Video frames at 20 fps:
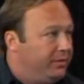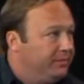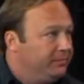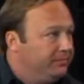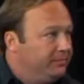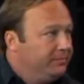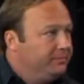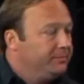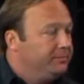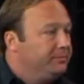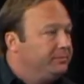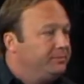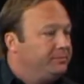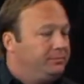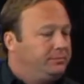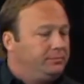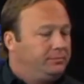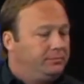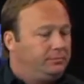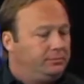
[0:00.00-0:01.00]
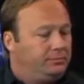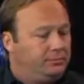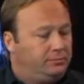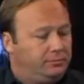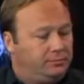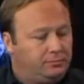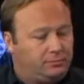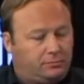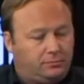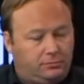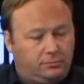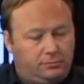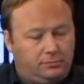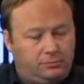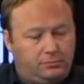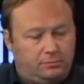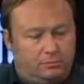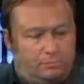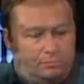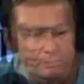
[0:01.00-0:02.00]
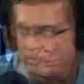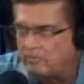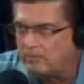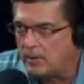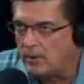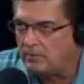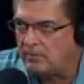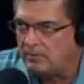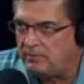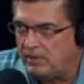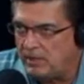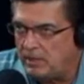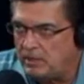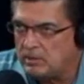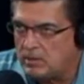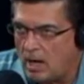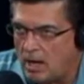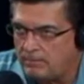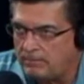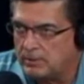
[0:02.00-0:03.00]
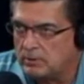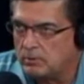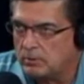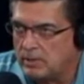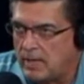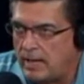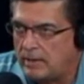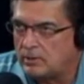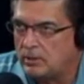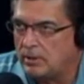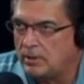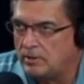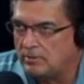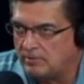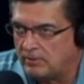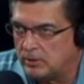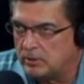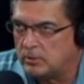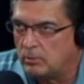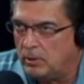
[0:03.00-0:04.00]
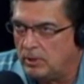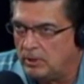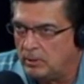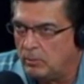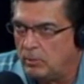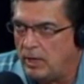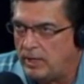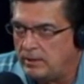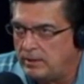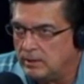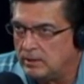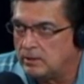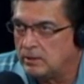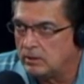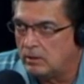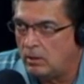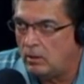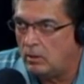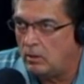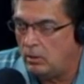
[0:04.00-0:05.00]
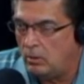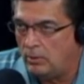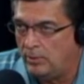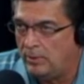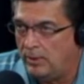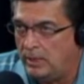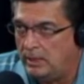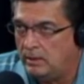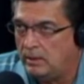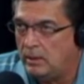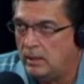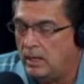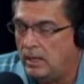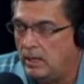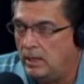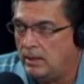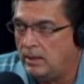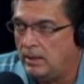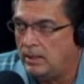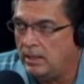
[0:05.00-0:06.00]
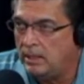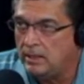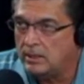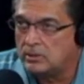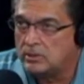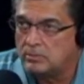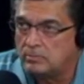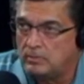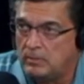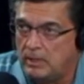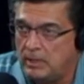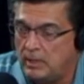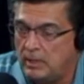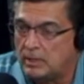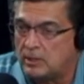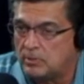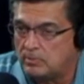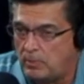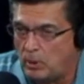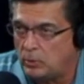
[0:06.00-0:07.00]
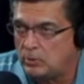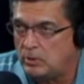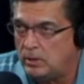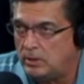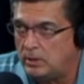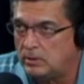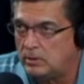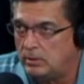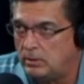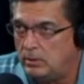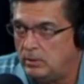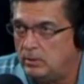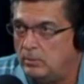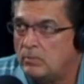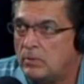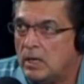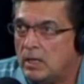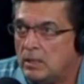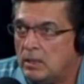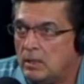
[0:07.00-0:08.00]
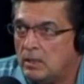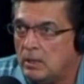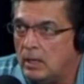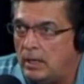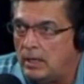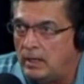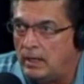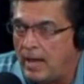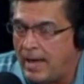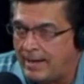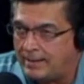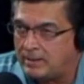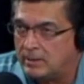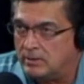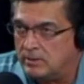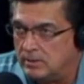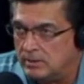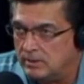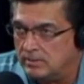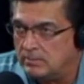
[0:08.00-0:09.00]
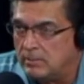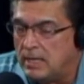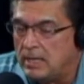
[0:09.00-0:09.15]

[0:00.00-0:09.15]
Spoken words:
Yes, and Agent Dodson from the Phoenix office was actually the first one to break this whole thing. He exposed it to Atkinson.